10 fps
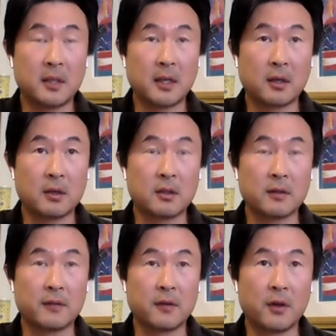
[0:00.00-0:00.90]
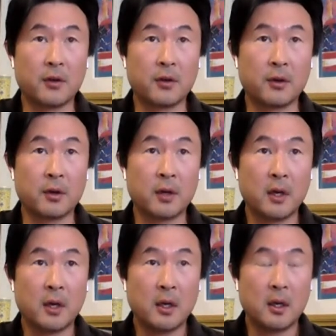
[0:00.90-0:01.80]
stakers of other
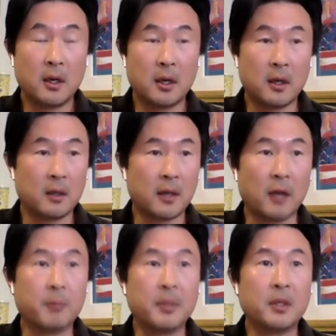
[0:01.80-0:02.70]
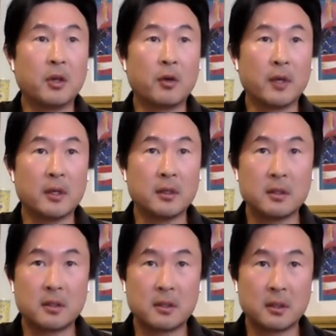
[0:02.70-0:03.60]
LP
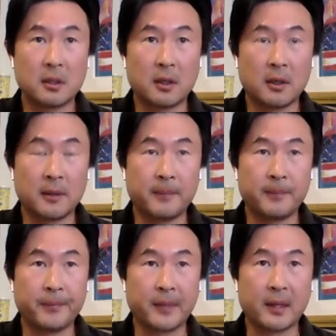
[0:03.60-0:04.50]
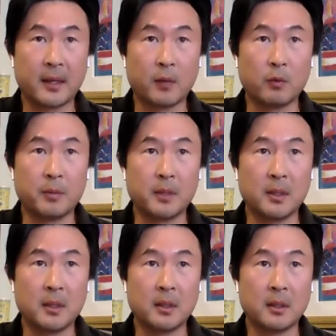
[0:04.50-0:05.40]
tokens that will
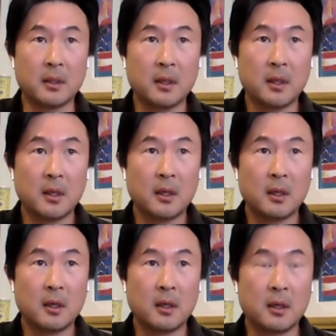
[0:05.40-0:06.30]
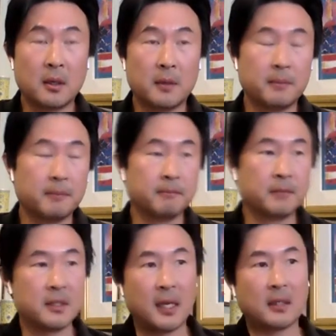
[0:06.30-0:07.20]
be
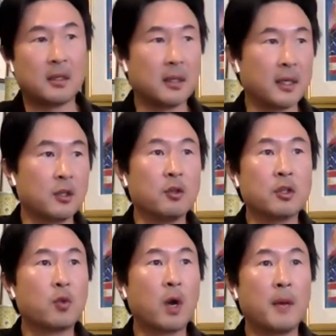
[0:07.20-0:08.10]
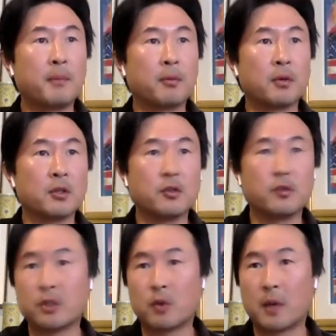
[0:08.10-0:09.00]
staked in like Uniswap or
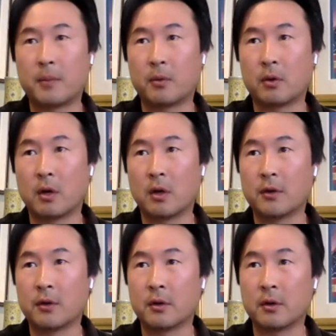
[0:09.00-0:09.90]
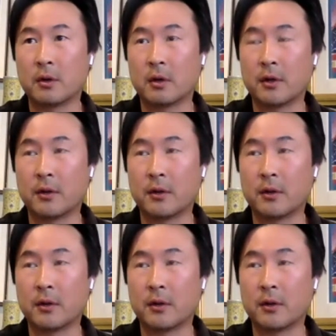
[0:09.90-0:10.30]
SushiSwap or other